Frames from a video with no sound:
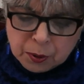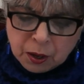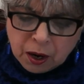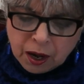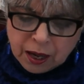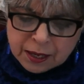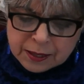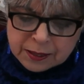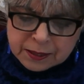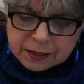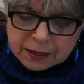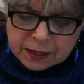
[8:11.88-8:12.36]

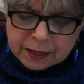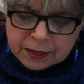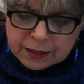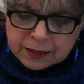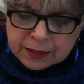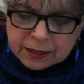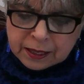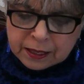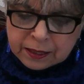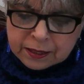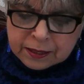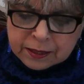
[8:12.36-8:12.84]

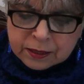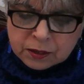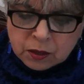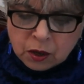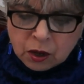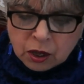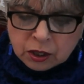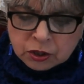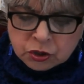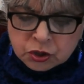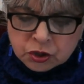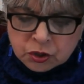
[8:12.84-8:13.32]
process, and it's
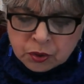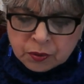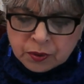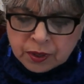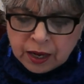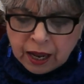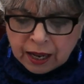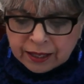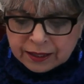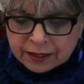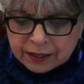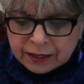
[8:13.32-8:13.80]
called
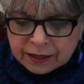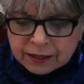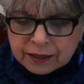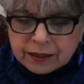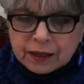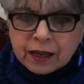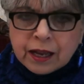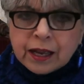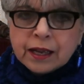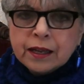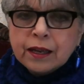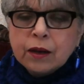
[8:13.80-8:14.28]

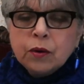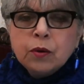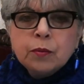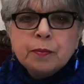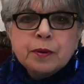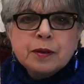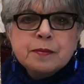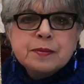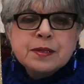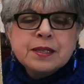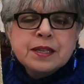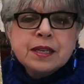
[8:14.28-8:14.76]
giornata. I
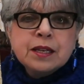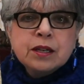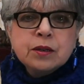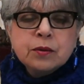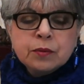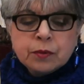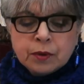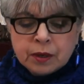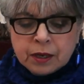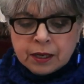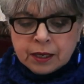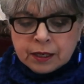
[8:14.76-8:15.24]
hope I'm
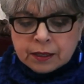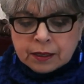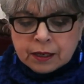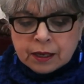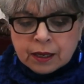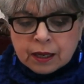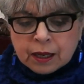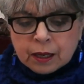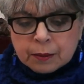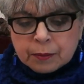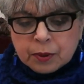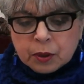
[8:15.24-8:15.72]
saying it right.
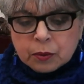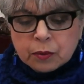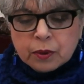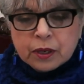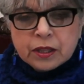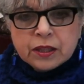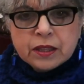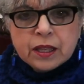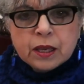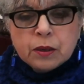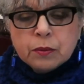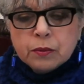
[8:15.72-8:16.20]
But
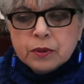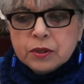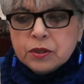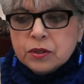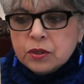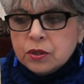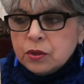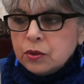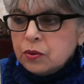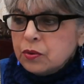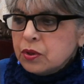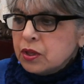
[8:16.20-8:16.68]
what they
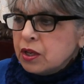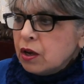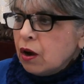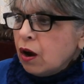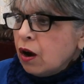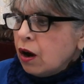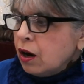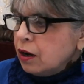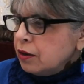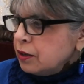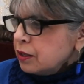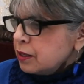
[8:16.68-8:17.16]
would do,
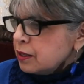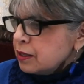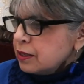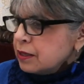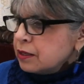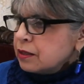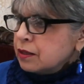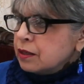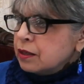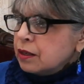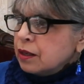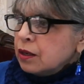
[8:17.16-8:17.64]
the
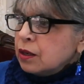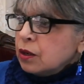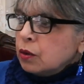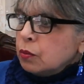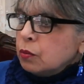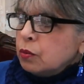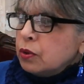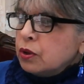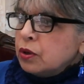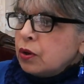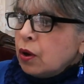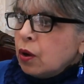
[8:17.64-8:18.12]
artist
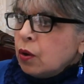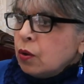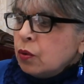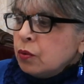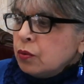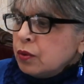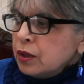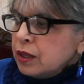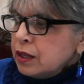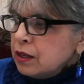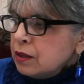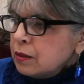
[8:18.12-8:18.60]
would
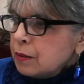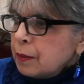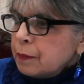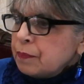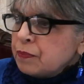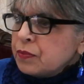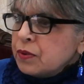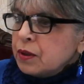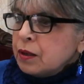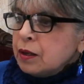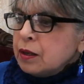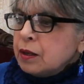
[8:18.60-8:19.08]
only
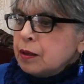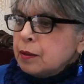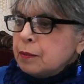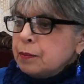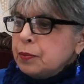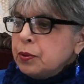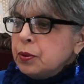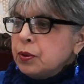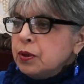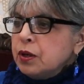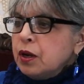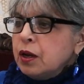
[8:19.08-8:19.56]

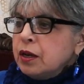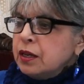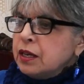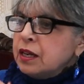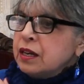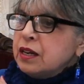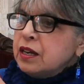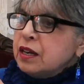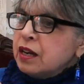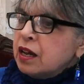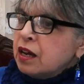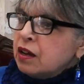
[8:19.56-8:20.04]
put
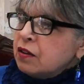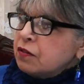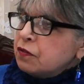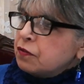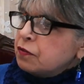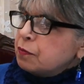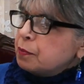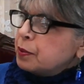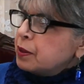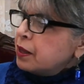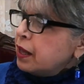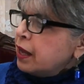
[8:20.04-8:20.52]
on
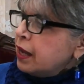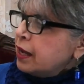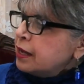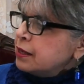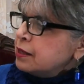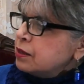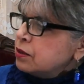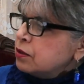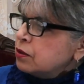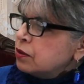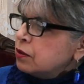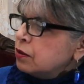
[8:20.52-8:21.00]
enough
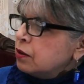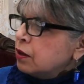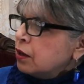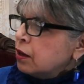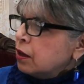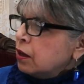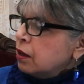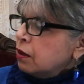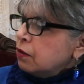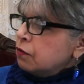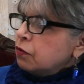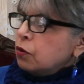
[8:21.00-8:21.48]
plaster
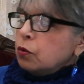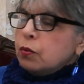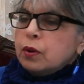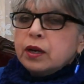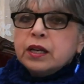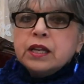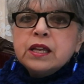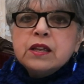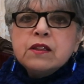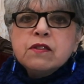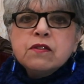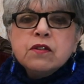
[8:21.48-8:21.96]
for
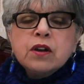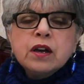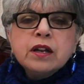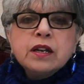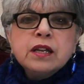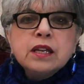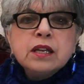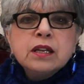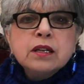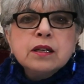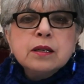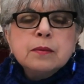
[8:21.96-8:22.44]
what he
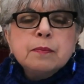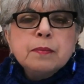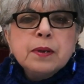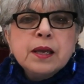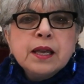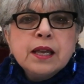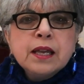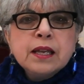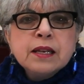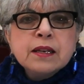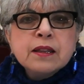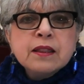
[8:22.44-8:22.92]
thought he could
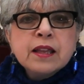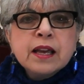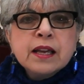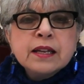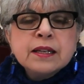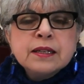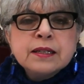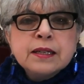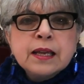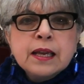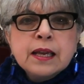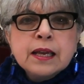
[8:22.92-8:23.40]
paint
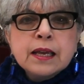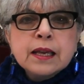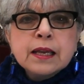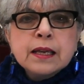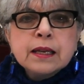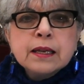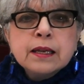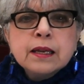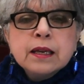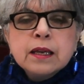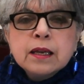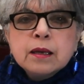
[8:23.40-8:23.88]
that
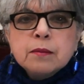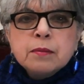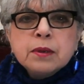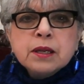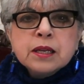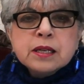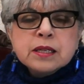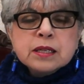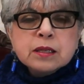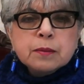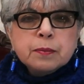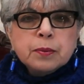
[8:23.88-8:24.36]
day,
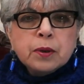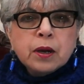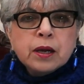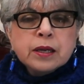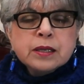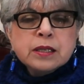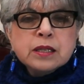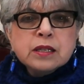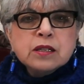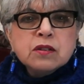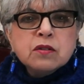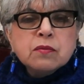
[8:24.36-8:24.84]
because the
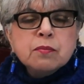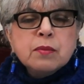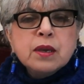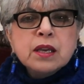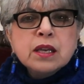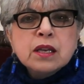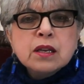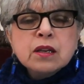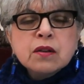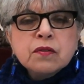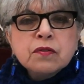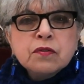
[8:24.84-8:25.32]
process of
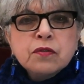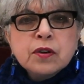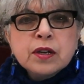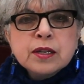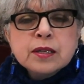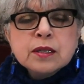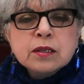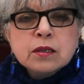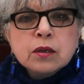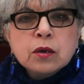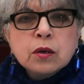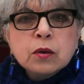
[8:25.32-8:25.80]
making a
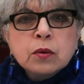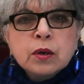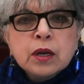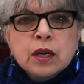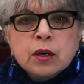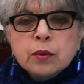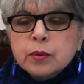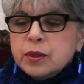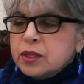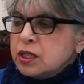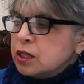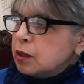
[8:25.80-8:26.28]
fresco
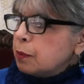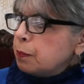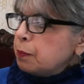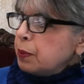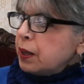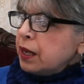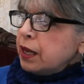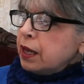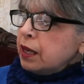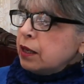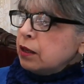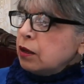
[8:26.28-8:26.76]
was to
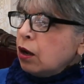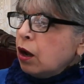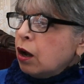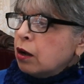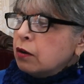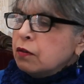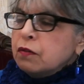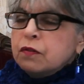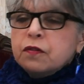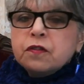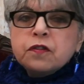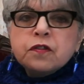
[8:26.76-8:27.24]
paint
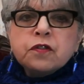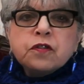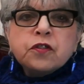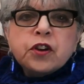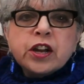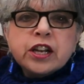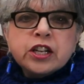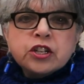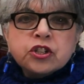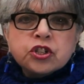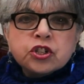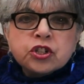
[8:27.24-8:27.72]
on
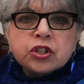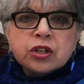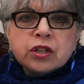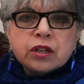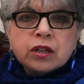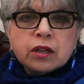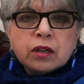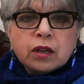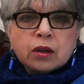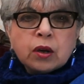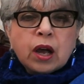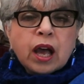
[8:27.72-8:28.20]
fresh,
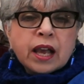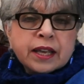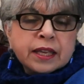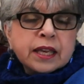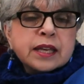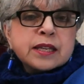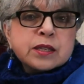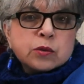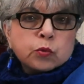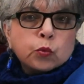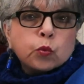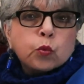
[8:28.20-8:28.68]
I
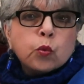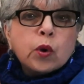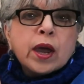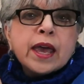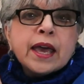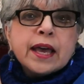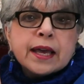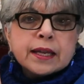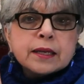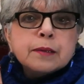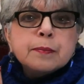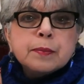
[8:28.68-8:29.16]
guess
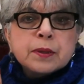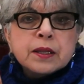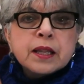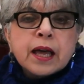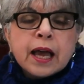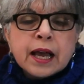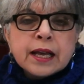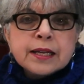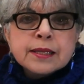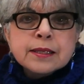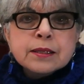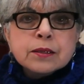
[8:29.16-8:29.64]
wet
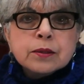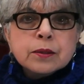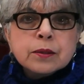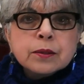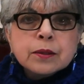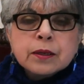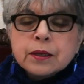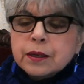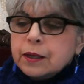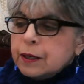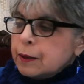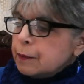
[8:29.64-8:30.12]

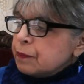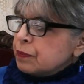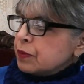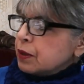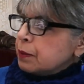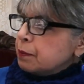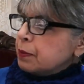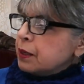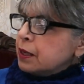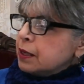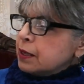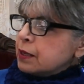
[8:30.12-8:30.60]
plaster,
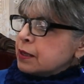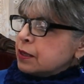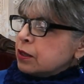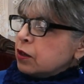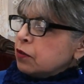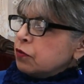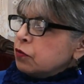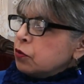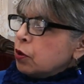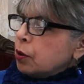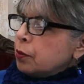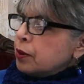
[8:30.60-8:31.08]
because
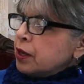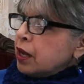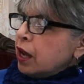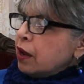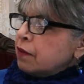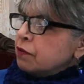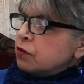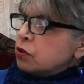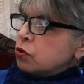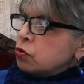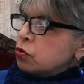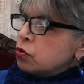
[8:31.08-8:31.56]
therefore it would
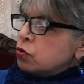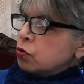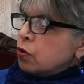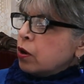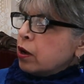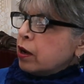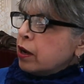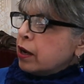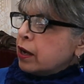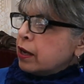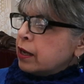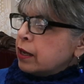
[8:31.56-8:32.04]
have to
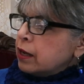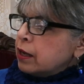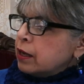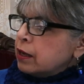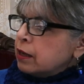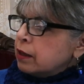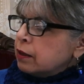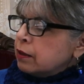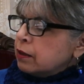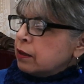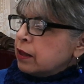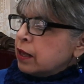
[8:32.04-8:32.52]
dry,
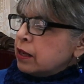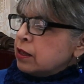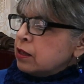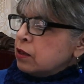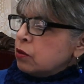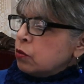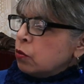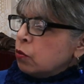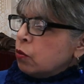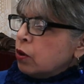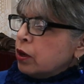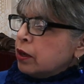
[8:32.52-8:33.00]
and they
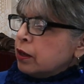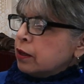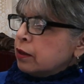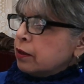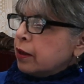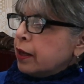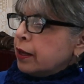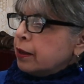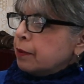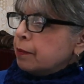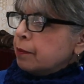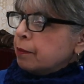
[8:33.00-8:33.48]
didn't want
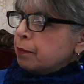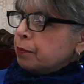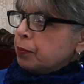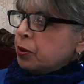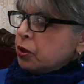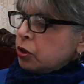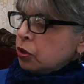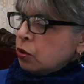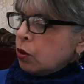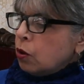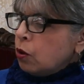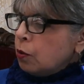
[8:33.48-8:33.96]
to like
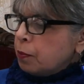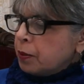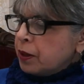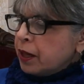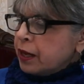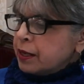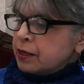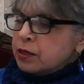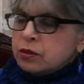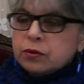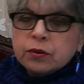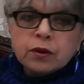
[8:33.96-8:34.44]
put the whole
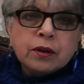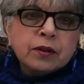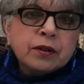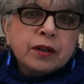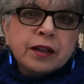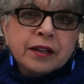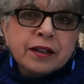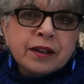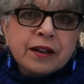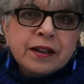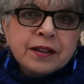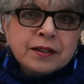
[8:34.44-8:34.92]
plaster
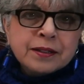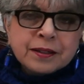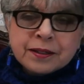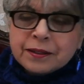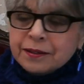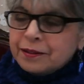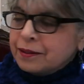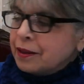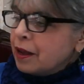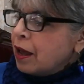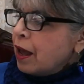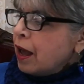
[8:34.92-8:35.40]
on like I
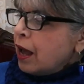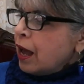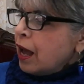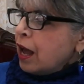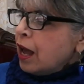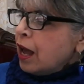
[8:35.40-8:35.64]
did.